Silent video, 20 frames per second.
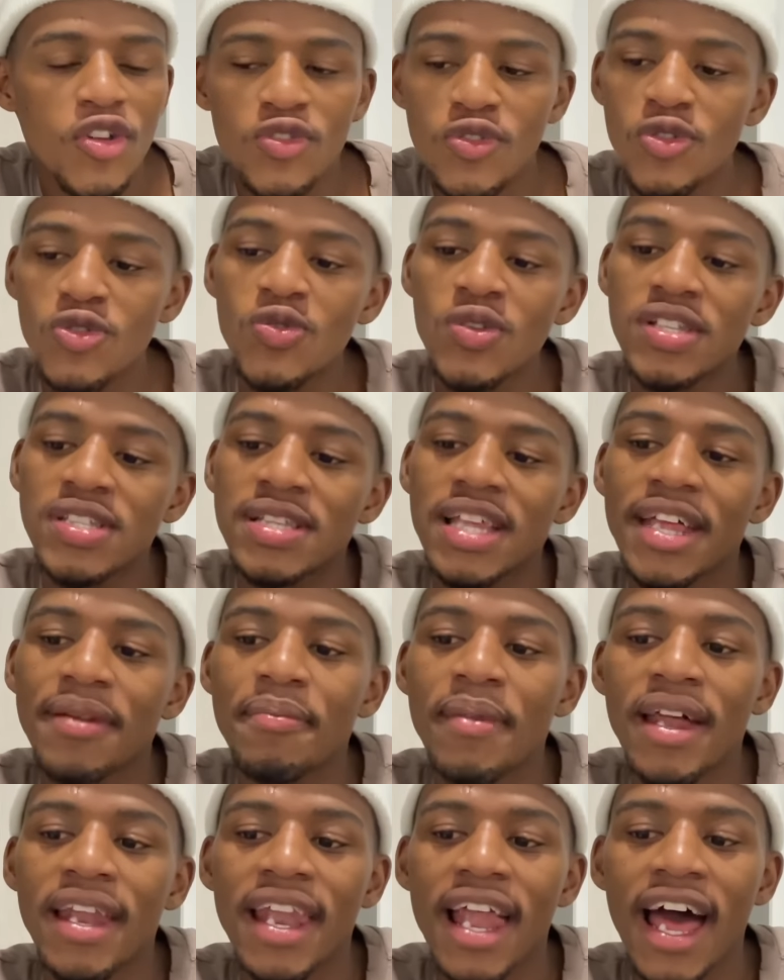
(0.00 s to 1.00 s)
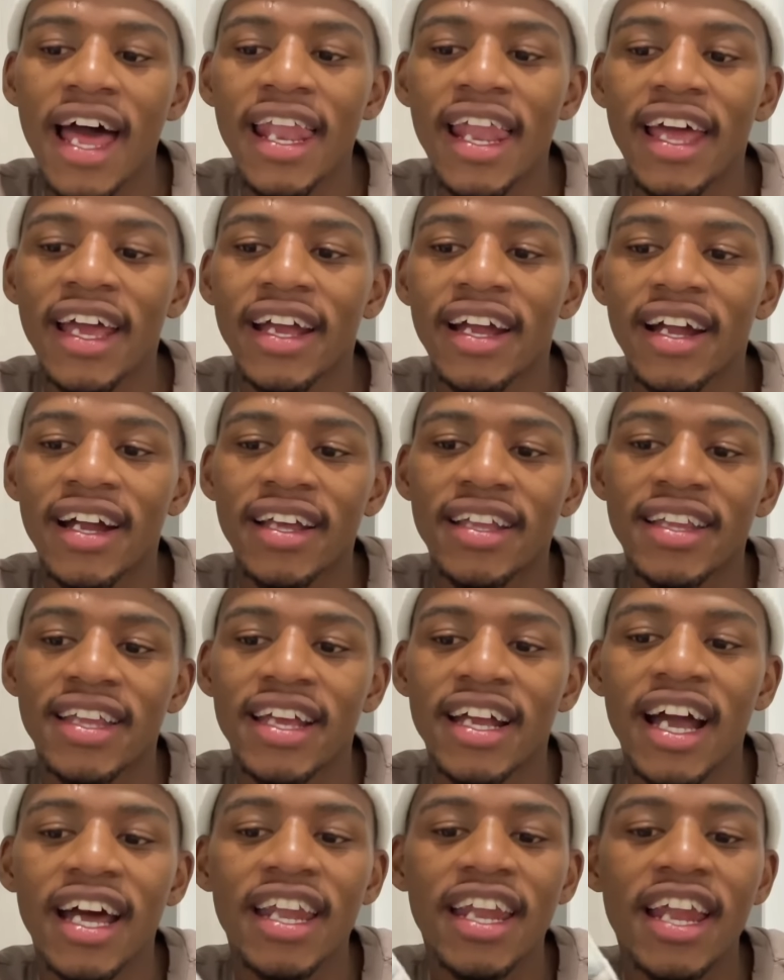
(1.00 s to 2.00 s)
those ones like, man, I like, they
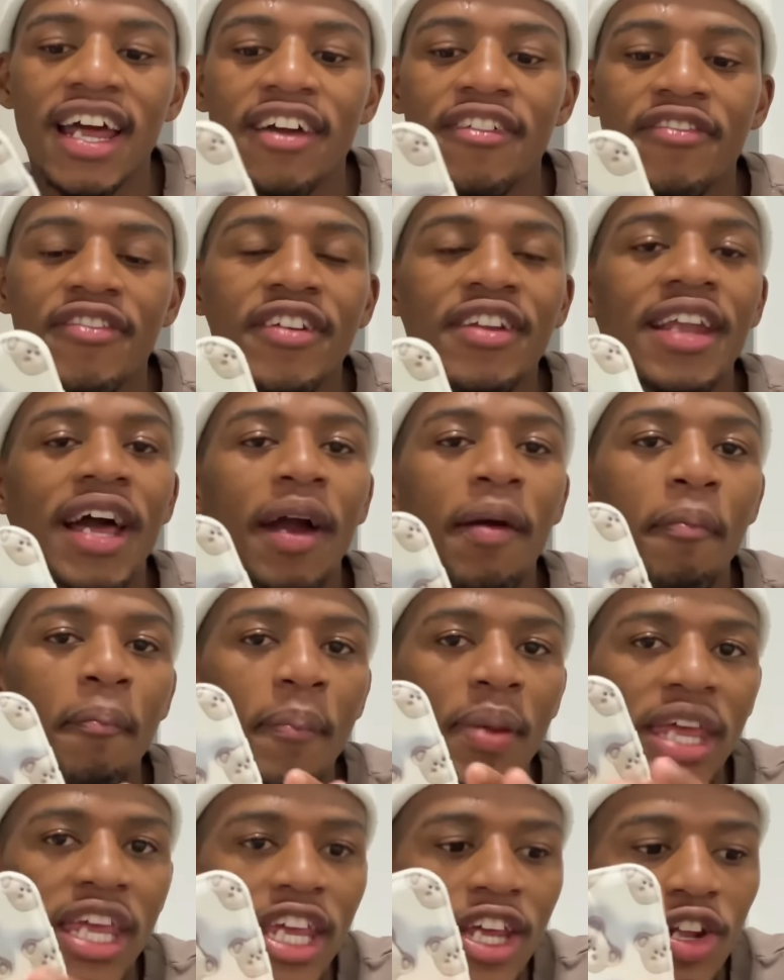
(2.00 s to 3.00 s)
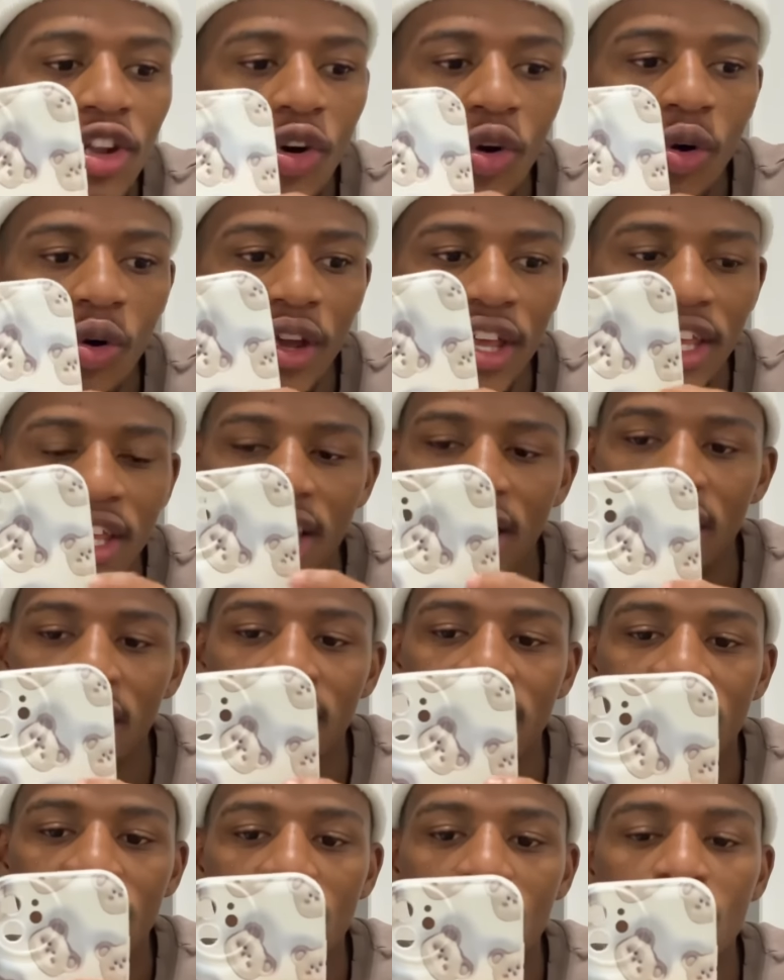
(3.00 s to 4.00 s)
kind of like feel like pillow here.
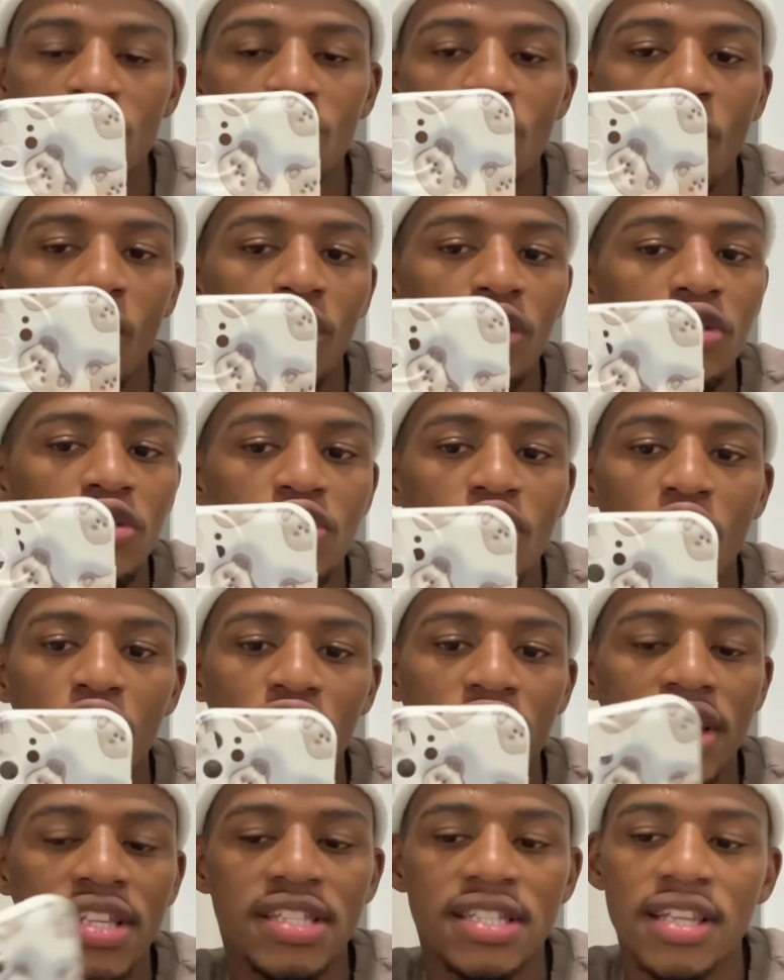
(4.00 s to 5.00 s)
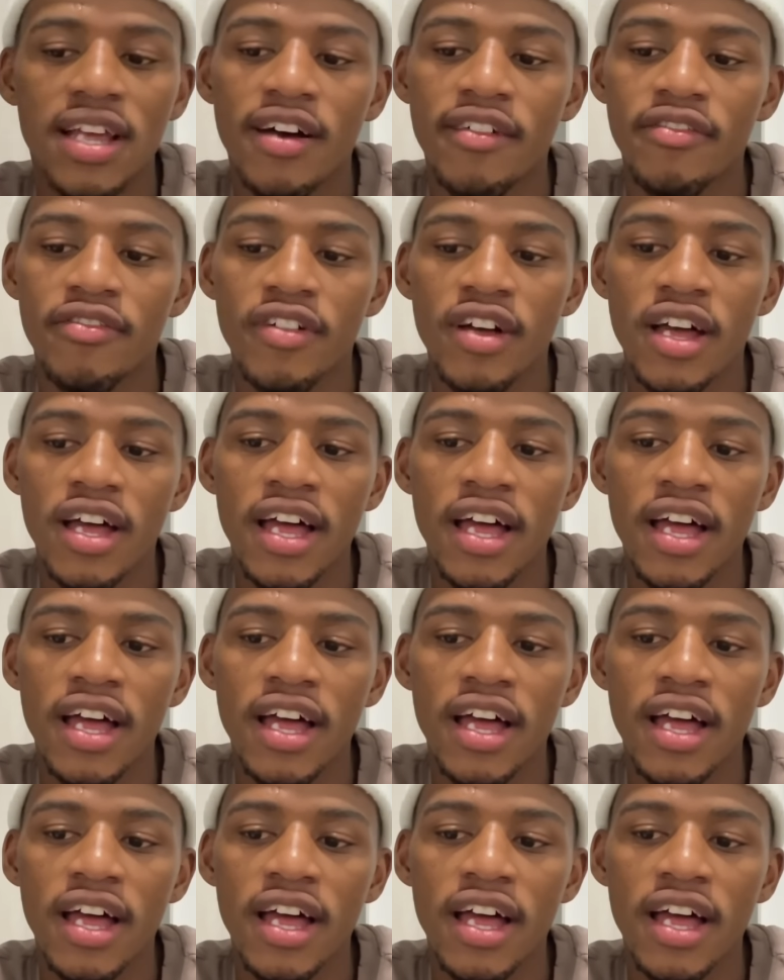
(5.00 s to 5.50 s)
They just all soft and stuff.